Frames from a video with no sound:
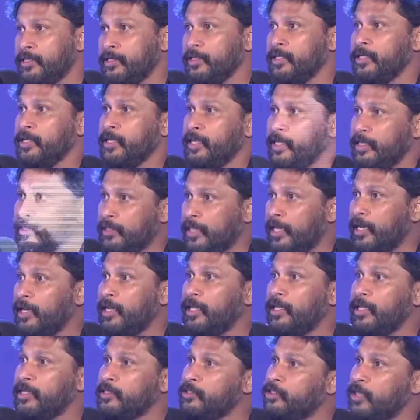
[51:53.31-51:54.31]
in Delhi
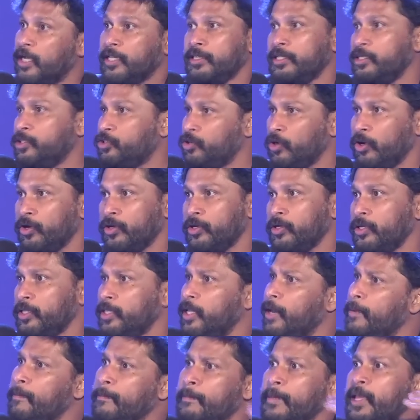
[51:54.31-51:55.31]
and Chandni Chowk. There are
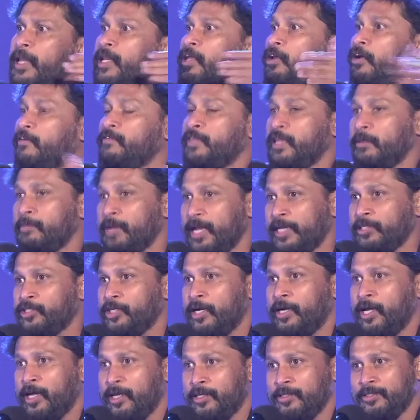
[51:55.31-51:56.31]
many of them like
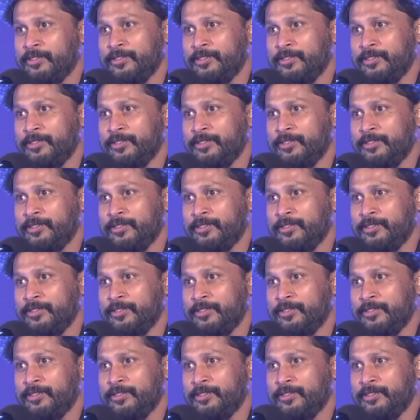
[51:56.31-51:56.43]
Chaddas.